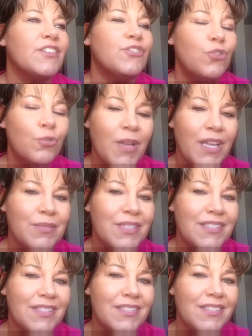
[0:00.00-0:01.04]
2
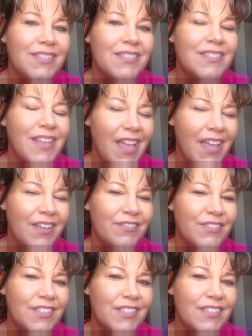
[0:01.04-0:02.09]
babies
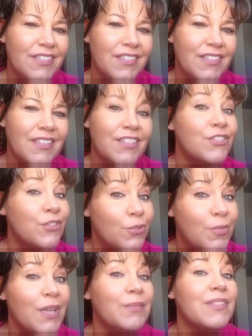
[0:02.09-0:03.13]
saved is
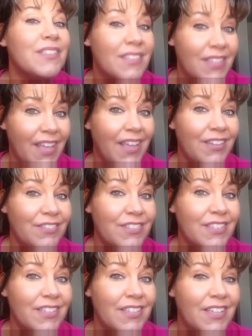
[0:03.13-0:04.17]
2 babies saved.